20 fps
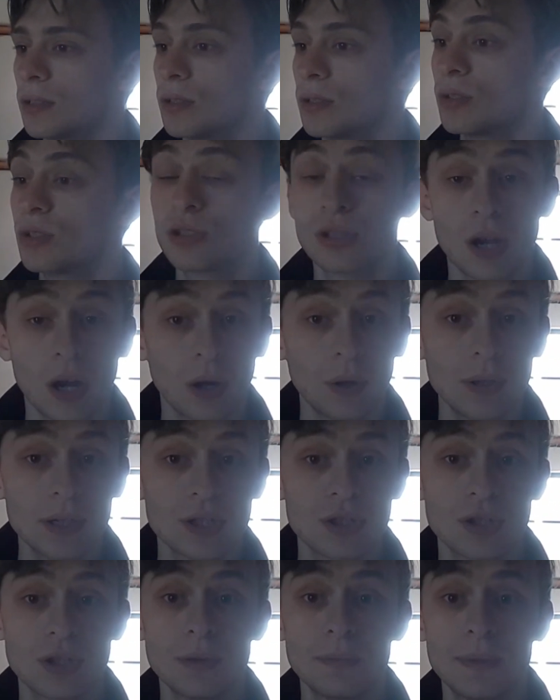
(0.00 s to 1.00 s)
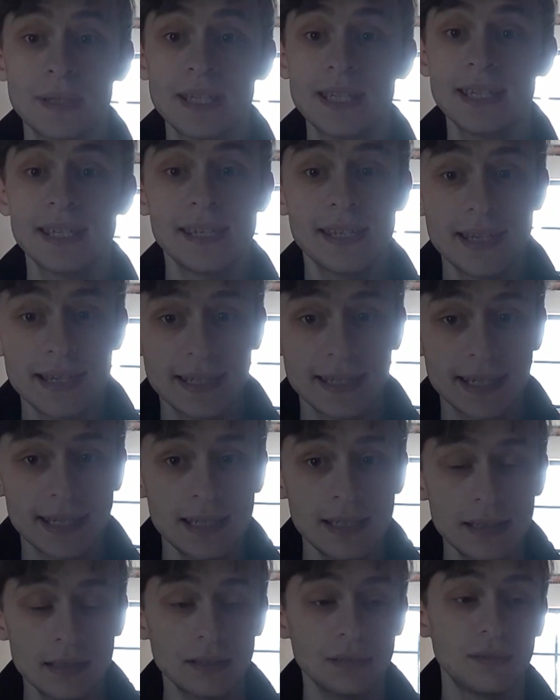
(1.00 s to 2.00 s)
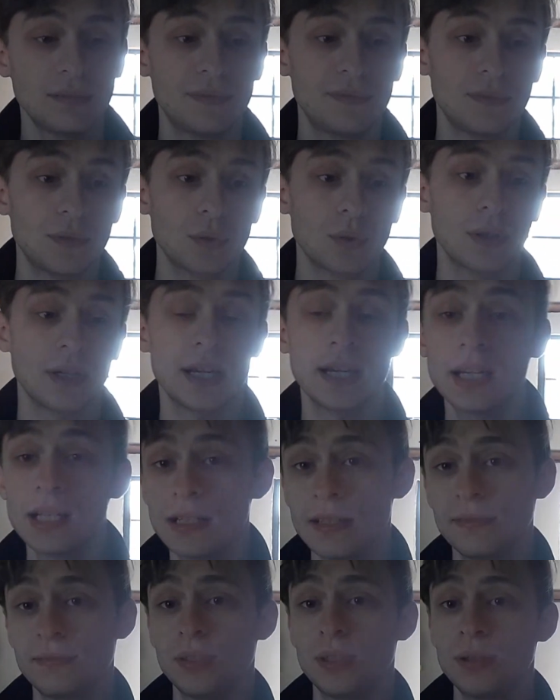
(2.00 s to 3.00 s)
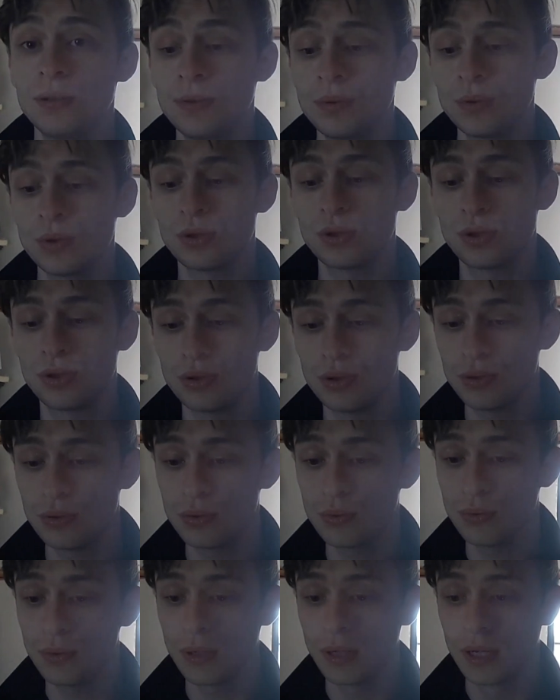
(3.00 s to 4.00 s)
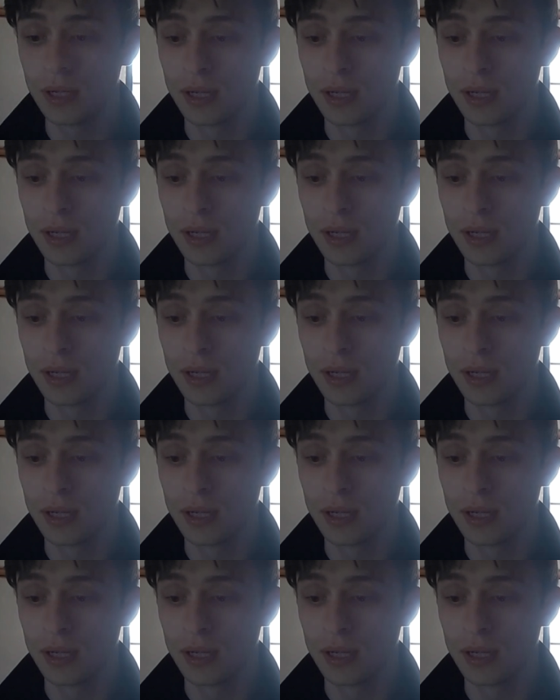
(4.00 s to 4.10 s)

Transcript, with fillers: So it should be easy for any of you to